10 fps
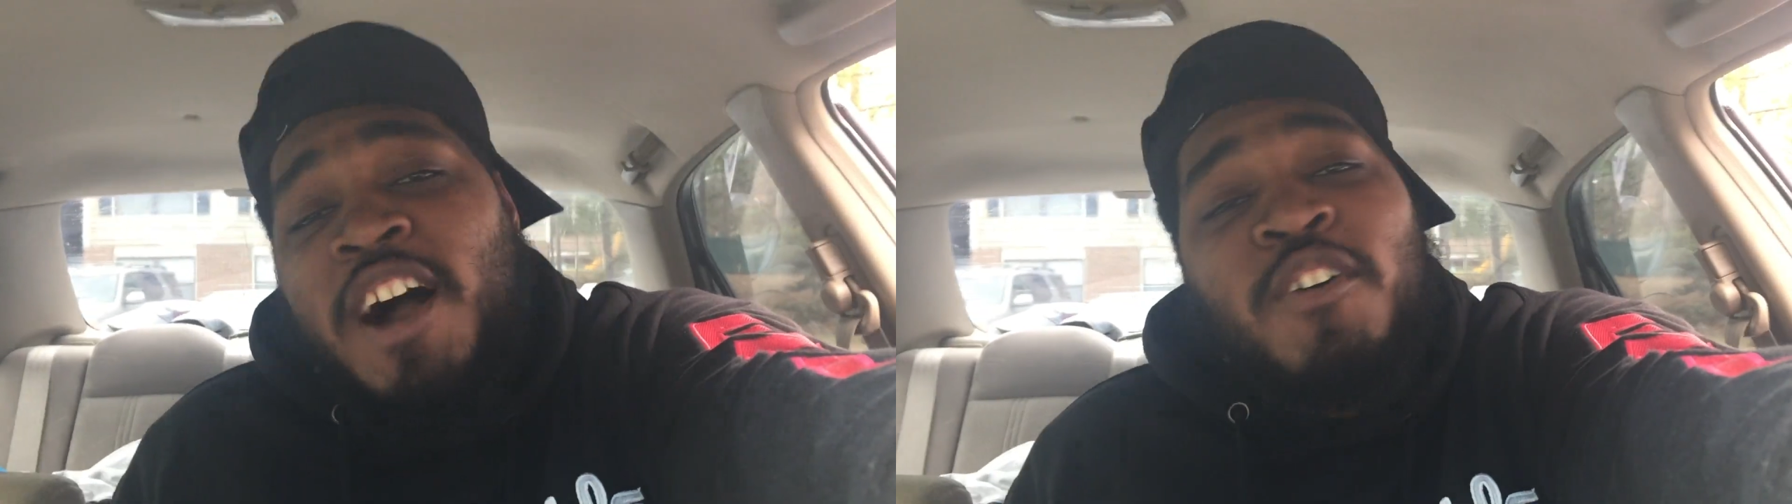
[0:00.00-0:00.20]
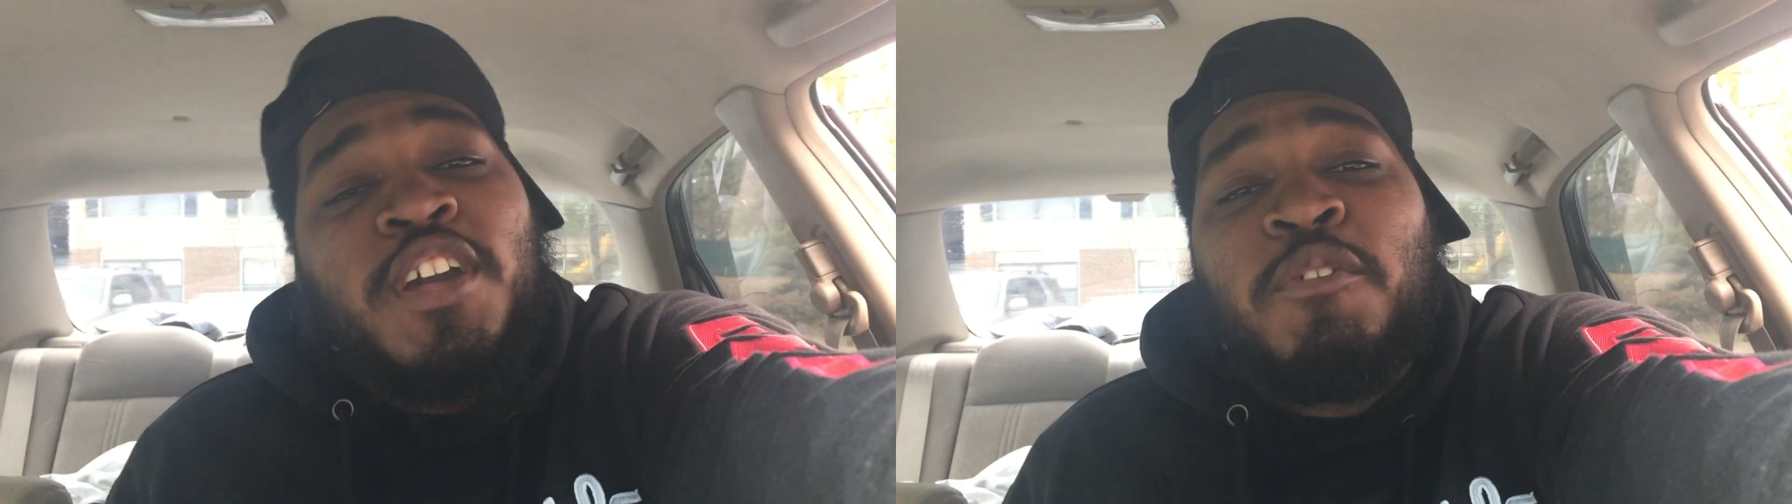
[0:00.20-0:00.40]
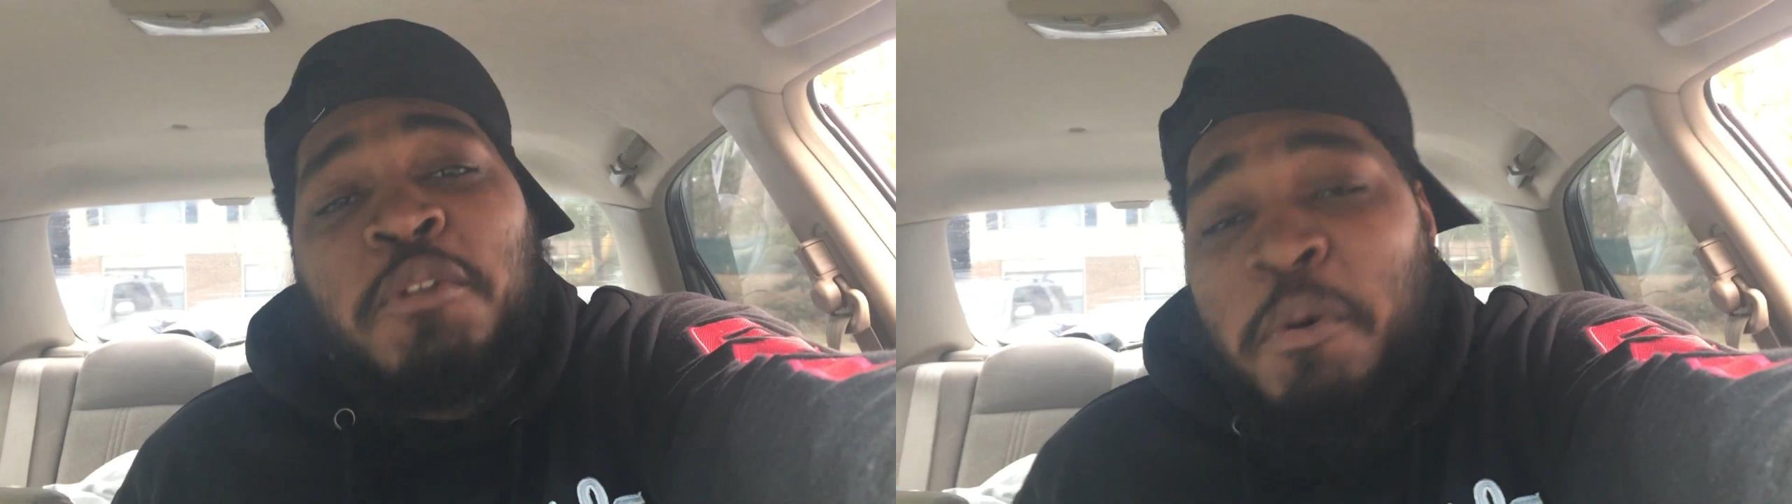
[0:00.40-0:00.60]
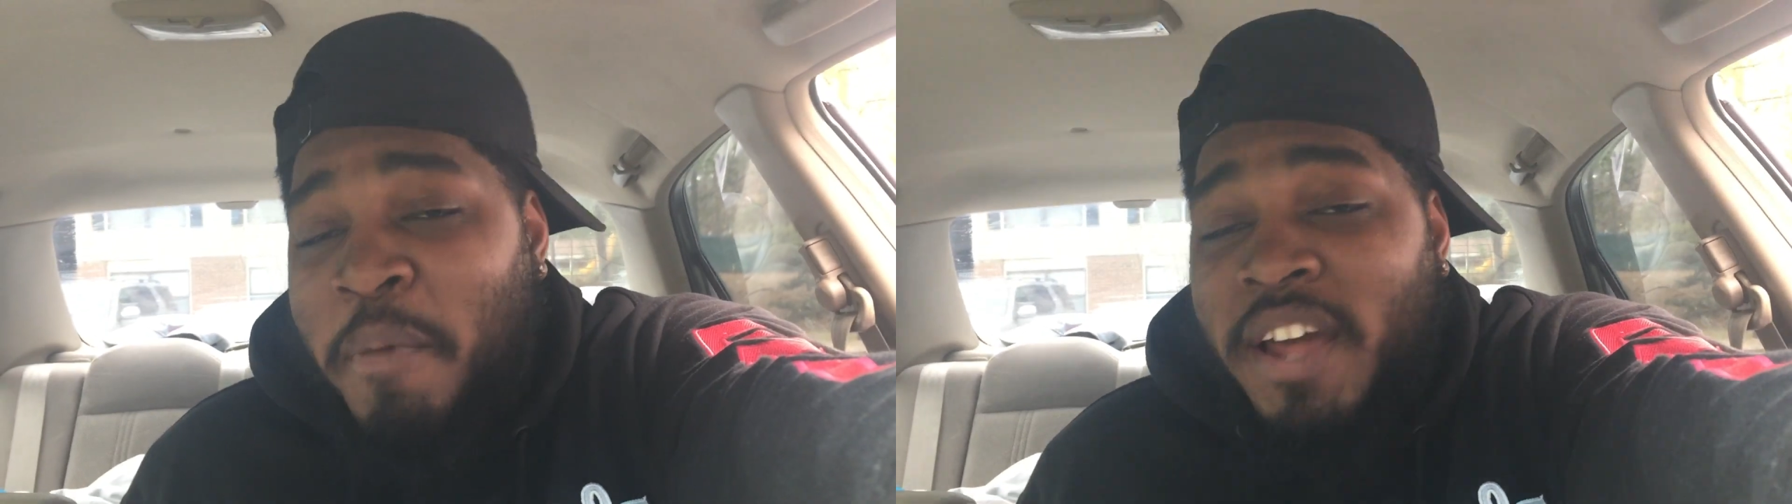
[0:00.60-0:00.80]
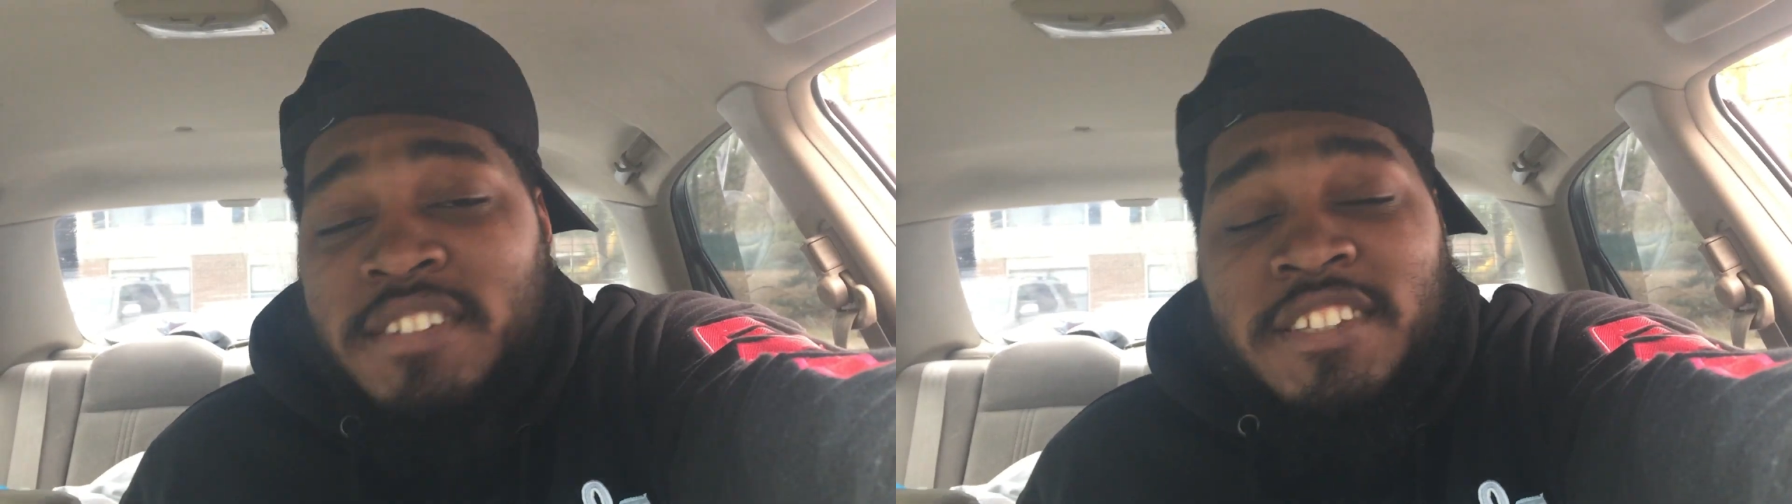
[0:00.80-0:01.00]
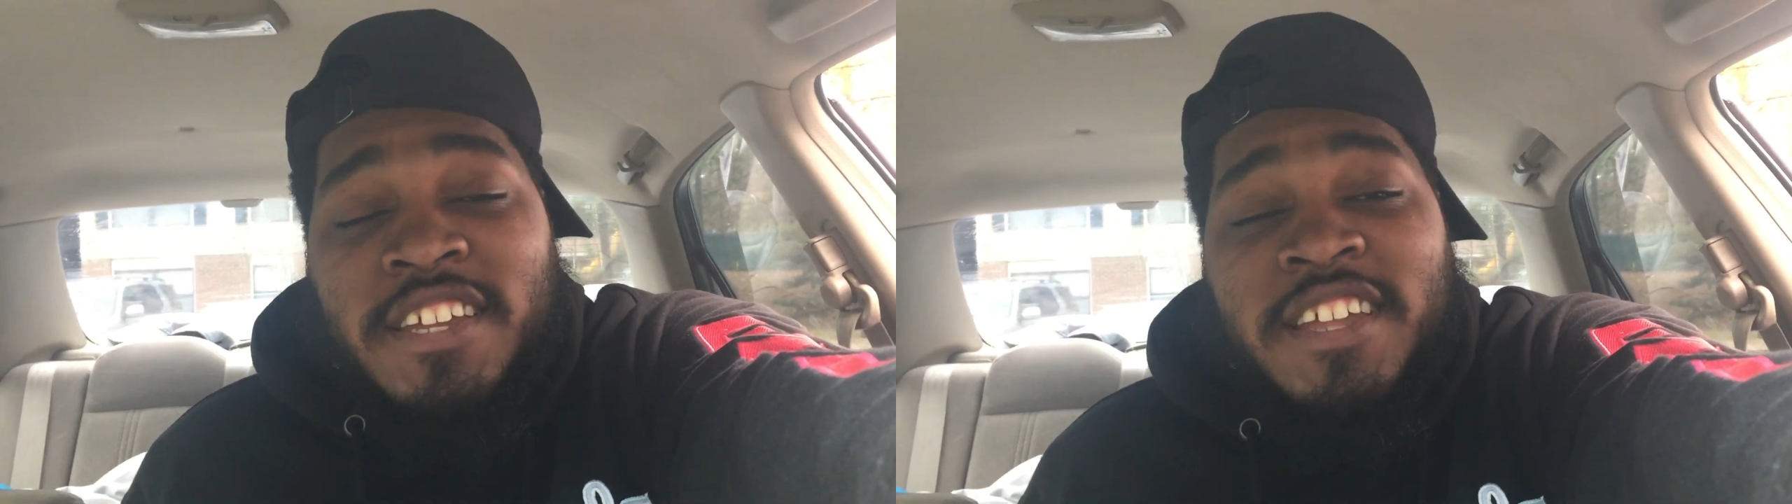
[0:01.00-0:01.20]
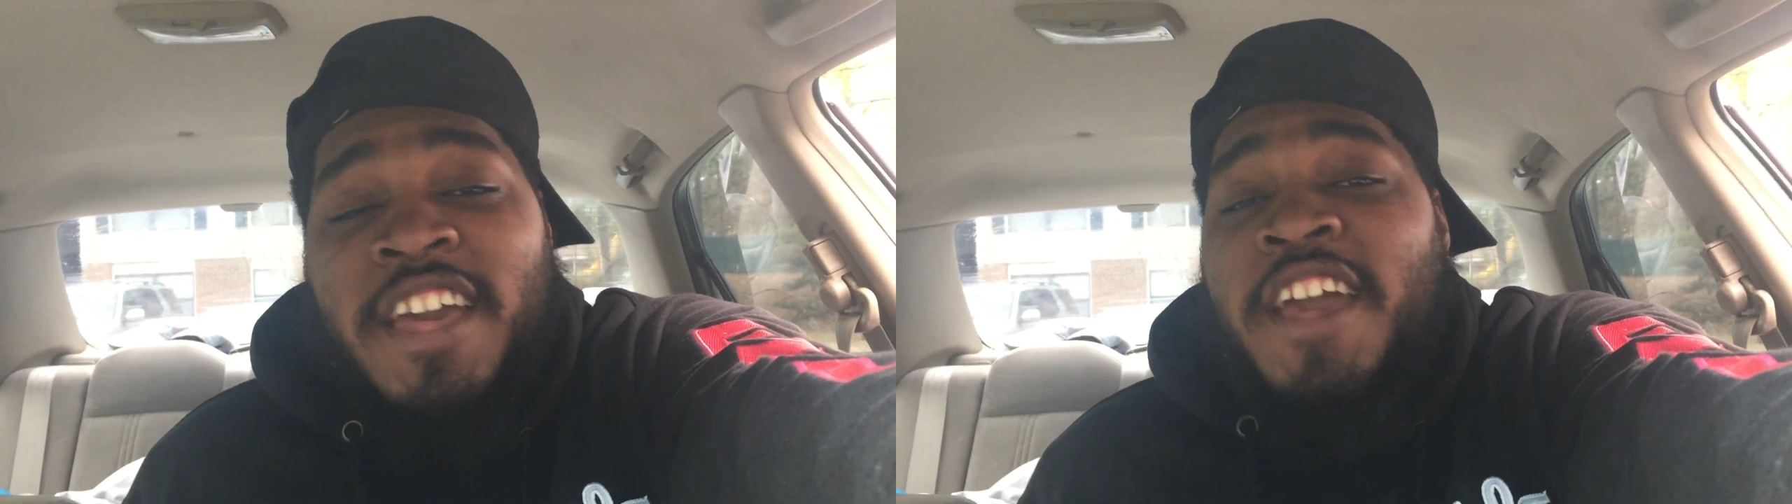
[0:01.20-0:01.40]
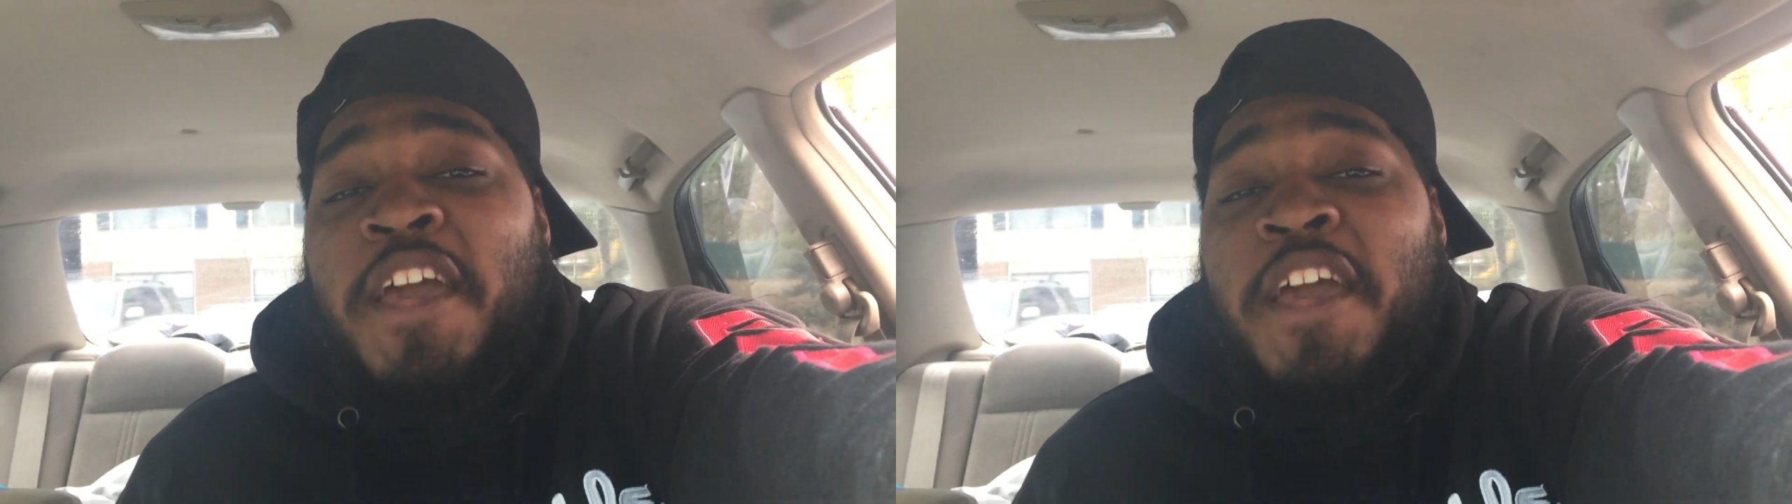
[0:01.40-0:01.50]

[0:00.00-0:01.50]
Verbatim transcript: I don't care what nobody say.